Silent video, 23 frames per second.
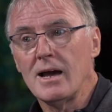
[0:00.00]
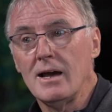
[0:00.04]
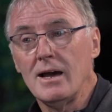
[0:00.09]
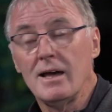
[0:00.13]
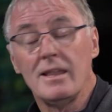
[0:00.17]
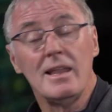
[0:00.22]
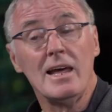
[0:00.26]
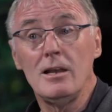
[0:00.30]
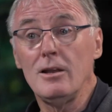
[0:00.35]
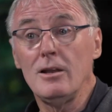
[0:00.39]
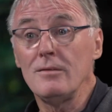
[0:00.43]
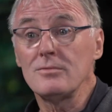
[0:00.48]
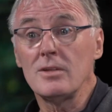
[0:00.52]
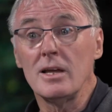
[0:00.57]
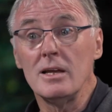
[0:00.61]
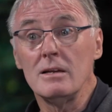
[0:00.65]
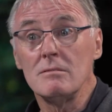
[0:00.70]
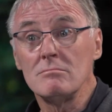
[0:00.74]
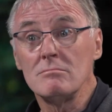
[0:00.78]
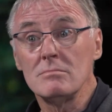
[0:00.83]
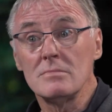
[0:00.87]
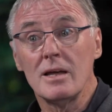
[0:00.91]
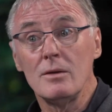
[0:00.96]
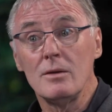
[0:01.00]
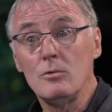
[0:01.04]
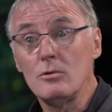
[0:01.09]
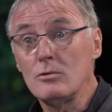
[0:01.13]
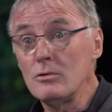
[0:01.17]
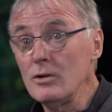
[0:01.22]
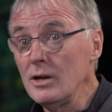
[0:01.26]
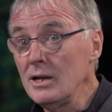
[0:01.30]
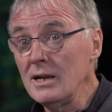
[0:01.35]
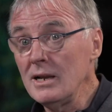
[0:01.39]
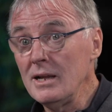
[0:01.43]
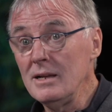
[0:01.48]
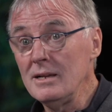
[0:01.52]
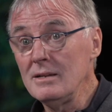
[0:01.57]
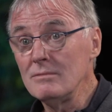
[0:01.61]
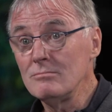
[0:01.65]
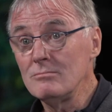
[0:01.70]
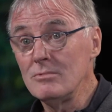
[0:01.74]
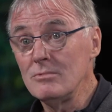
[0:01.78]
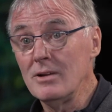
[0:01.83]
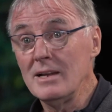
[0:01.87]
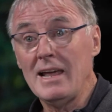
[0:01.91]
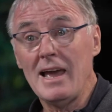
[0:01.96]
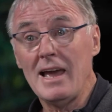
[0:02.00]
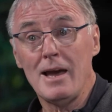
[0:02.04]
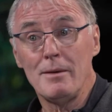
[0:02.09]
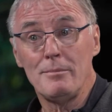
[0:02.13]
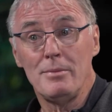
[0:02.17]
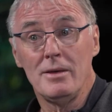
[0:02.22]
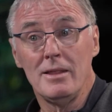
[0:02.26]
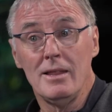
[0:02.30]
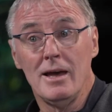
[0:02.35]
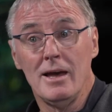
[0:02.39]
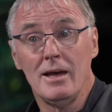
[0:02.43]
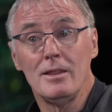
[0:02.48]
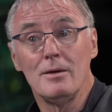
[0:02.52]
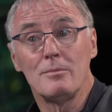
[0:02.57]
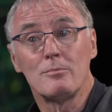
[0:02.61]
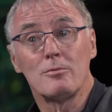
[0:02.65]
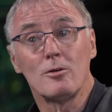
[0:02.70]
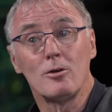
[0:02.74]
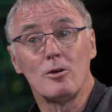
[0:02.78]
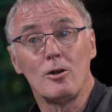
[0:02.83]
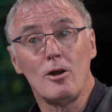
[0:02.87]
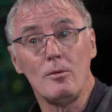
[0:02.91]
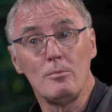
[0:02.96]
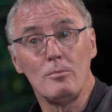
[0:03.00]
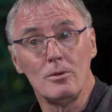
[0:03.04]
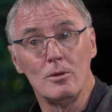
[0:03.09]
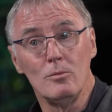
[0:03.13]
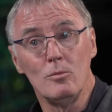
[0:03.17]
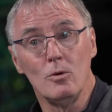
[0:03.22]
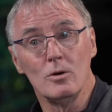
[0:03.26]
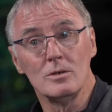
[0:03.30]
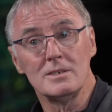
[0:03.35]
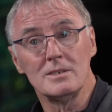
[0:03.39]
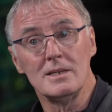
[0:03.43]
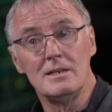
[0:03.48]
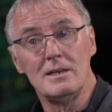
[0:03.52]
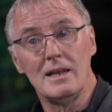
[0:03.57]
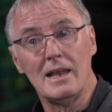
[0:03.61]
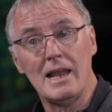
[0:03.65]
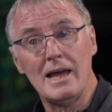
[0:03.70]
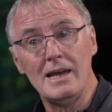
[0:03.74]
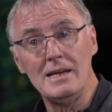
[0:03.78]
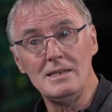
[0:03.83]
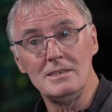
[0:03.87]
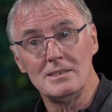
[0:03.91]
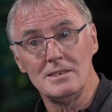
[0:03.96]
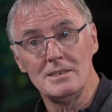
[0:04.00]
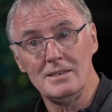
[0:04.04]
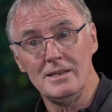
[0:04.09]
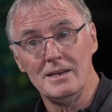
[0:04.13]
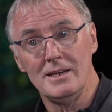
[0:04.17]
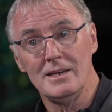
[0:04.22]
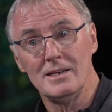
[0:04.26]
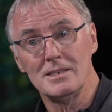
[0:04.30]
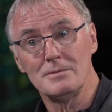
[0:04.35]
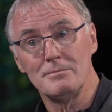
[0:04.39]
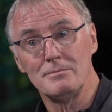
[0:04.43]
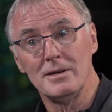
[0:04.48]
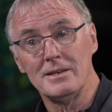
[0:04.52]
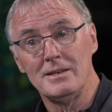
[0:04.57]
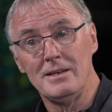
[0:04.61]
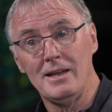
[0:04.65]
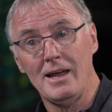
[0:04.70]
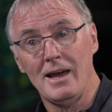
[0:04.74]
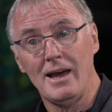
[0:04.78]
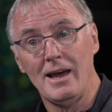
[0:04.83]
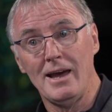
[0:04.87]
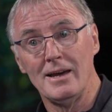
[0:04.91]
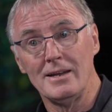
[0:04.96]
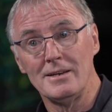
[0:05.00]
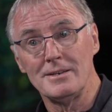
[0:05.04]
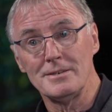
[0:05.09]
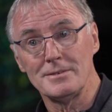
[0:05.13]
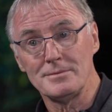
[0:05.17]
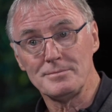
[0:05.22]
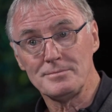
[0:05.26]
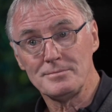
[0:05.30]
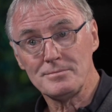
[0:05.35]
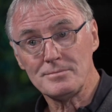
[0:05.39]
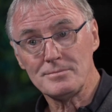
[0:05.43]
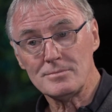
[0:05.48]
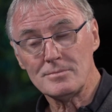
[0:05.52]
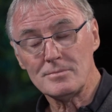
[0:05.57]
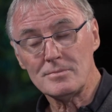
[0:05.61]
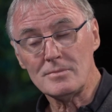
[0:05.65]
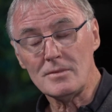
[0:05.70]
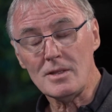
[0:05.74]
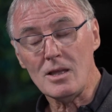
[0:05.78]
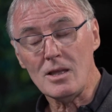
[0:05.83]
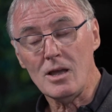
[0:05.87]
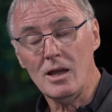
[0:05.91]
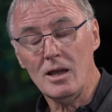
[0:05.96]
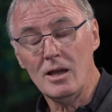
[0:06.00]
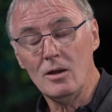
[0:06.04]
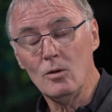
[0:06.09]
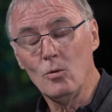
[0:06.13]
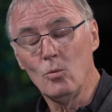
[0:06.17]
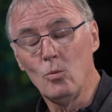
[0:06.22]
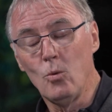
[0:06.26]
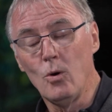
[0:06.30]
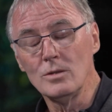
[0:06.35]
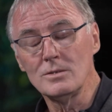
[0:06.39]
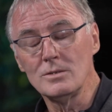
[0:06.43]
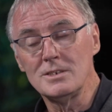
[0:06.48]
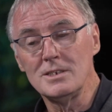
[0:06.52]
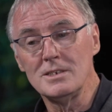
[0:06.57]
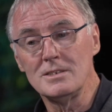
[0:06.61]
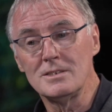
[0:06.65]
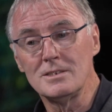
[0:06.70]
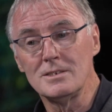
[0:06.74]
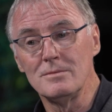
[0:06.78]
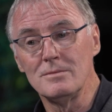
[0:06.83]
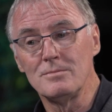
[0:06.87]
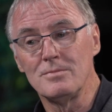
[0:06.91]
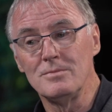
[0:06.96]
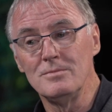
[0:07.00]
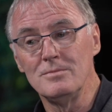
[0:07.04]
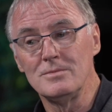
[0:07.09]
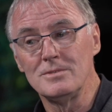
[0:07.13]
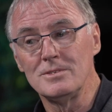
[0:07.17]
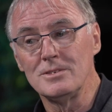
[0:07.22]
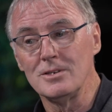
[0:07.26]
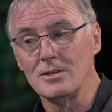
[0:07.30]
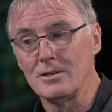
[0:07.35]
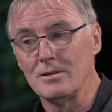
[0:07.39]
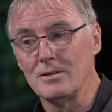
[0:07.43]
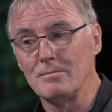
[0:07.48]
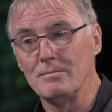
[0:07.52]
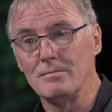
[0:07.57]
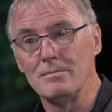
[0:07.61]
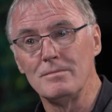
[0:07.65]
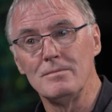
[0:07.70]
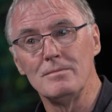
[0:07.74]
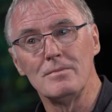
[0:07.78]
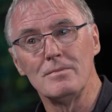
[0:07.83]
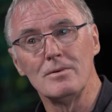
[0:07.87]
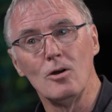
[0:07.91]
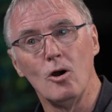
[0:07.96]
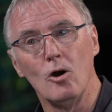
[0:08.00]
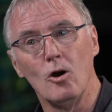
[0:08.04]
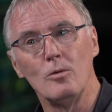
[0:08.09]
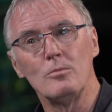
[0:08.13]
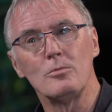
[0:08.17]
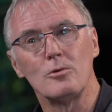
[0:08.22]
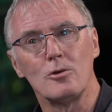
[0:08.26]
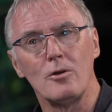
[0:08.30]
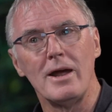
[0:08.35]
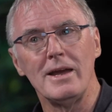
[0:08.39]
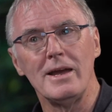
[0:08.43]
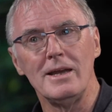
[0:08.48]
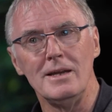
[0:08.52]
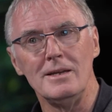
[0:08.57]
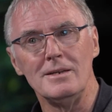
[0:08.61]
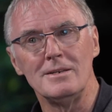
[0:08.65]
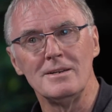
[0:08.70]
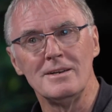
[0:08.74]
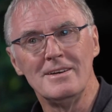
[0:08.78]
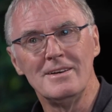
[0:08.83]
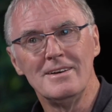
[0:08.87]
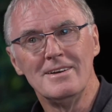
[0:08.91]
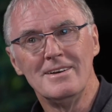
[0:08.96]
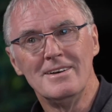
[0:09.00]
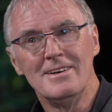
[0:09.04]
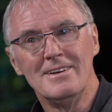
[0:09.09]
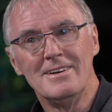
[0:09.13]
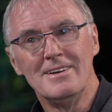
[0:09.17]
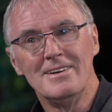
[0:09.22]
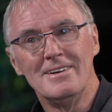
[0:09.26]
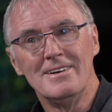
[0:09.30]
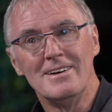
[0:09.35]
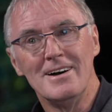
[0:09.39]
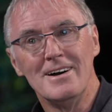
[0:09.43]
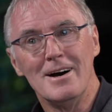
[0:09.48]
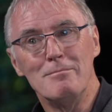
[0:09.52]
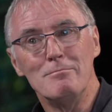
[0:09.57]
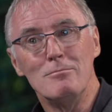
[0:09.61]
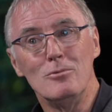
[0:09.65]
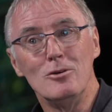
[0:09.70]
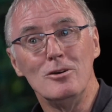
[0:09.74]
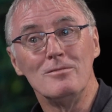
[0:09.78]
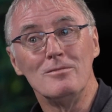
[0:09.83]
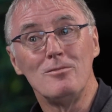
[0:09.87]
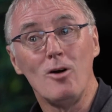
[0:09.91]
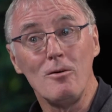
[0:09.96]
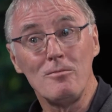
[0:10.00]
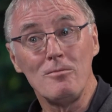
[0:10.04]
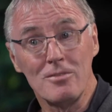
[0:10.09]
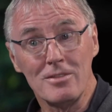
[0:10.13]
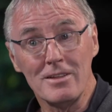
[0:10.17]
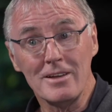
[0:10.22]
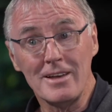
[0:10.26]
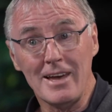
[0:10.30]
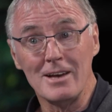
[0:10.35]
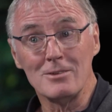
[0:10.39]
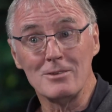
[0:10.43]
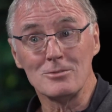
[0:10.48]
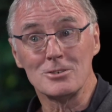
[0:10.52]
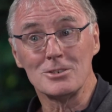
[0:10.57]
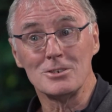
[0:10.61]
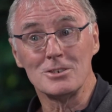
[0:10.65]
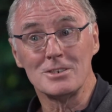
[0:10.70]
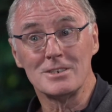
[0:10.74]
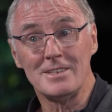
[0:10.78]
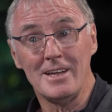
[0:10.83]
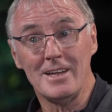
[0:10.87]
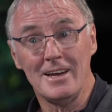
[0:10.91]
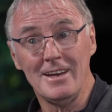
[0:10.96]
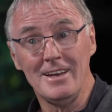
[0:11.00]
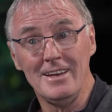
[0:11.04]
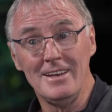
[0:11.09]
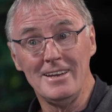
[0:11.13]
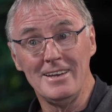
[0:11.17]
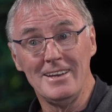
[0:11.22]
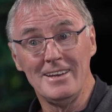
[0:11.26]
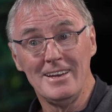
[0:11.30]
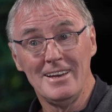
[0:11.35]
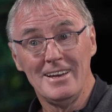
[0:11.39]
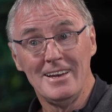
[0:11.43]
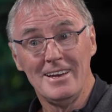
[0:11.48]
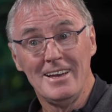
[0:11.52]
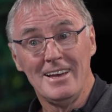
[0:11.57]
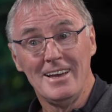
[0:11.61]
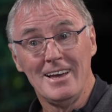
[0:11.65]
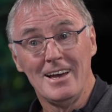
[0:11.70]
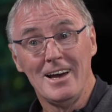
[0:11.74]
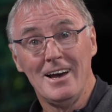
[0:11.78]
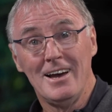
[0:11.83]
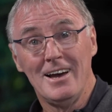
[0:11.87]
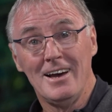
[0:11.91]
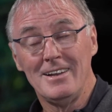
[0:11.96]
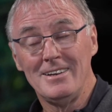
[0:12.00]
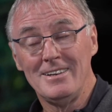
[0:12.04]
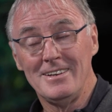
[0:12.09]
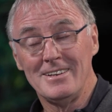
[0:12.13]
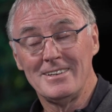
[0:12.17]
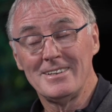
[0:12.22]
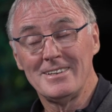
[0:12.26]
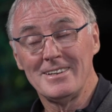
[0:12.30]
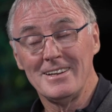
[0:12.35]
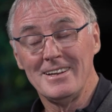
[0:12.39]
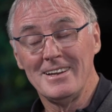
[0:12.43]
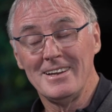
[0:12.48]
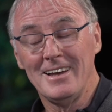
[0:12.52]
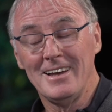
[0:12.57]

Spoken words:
And they loved it. They were really, really happy there. The problem was in later years, my dad wanted to upgrade and move off the council estate and